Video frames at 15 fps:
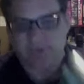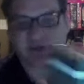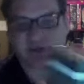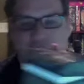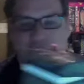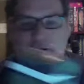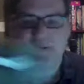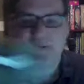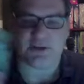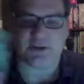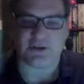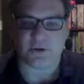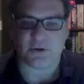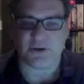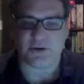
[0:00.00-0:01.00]
of all, as I
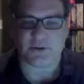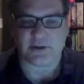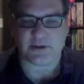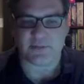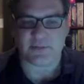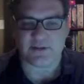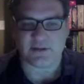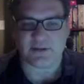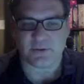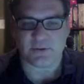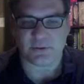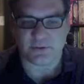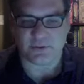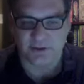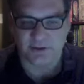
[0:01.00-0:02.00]
showed you, it comes in the
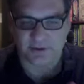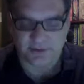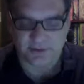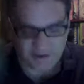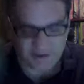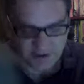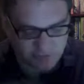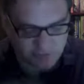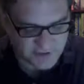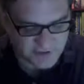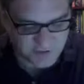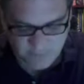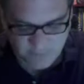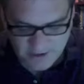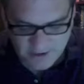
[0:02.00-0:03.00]
cool little
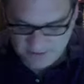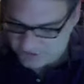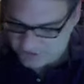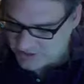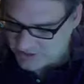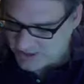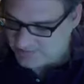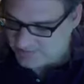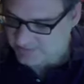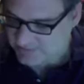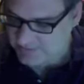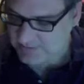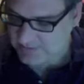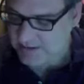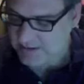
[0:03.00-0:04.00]
treasure box
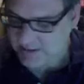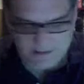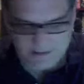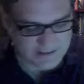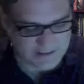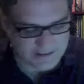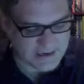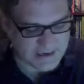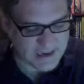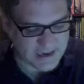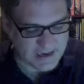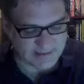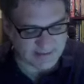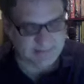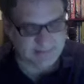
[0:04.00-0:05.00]
chest. It
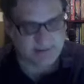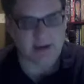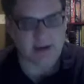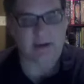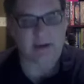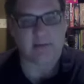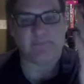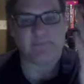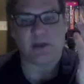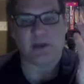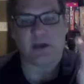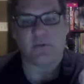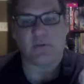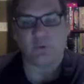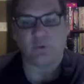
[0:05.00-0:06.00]
has a
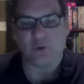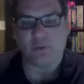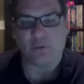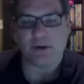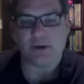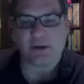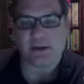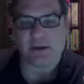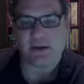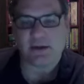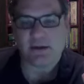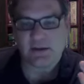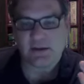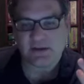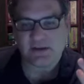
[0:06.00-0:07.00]
rule book,
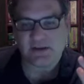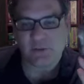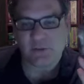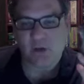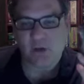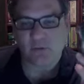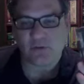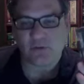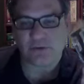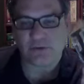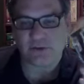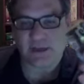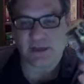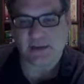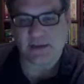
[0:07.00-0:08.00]
small rule
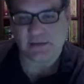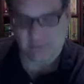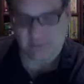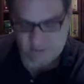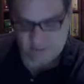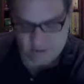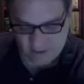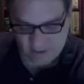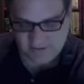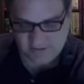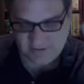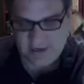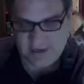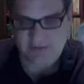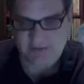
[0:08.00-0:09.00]
book that
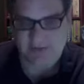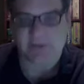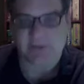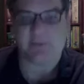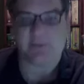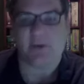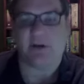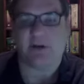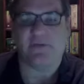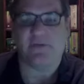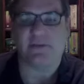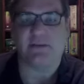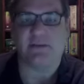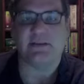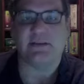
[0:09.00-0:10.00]
obviously has to be small to
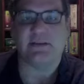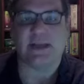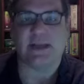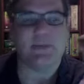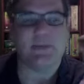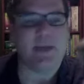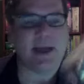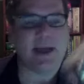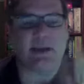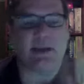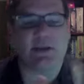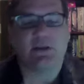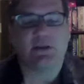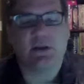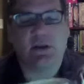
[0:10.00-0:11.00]
fit in this size
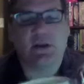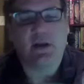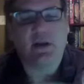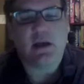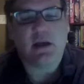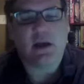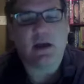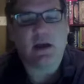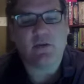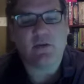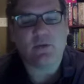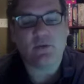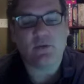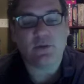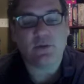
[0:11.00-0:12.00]
package. The
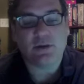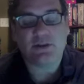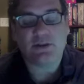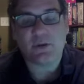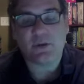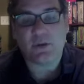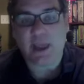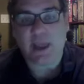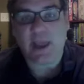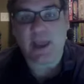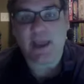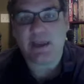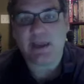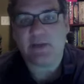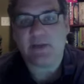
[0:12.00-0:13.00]
rule book is
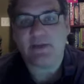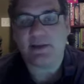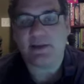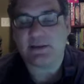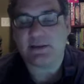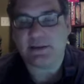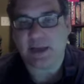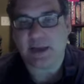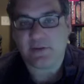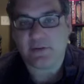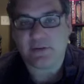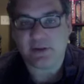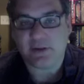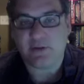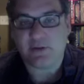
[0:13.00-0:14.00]
okay. I think it's got
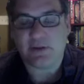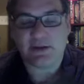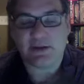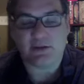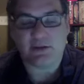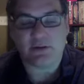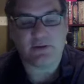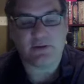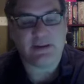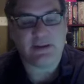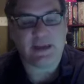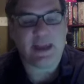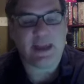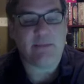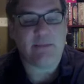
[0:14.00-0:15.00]
everything you need to learn the
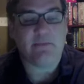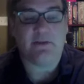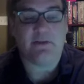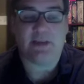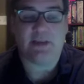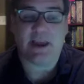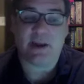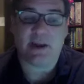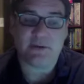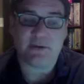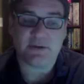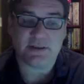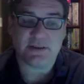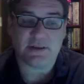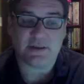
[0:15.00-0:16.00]
game. There's
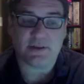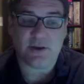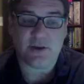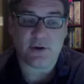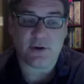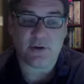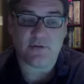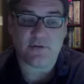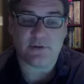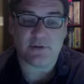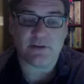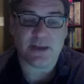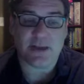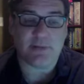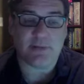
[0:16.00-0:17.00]
errors in it though. For
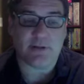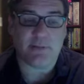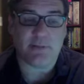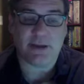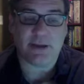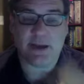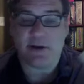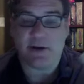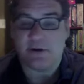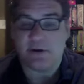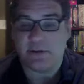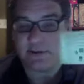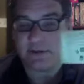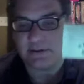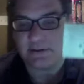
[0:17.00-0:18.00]
example, a big error
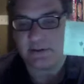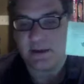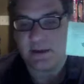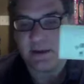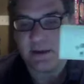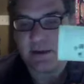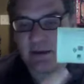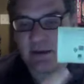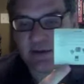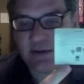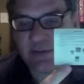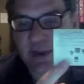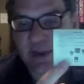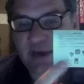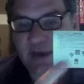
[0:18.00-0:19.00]
in this is
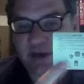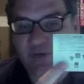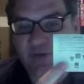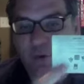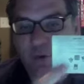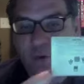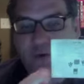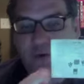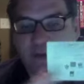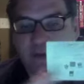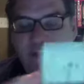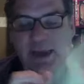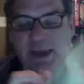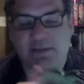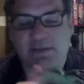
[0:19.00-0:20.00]
page 4. The
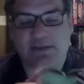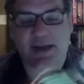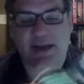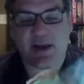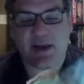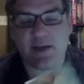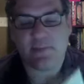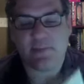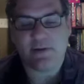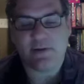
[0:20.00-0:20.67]
game setup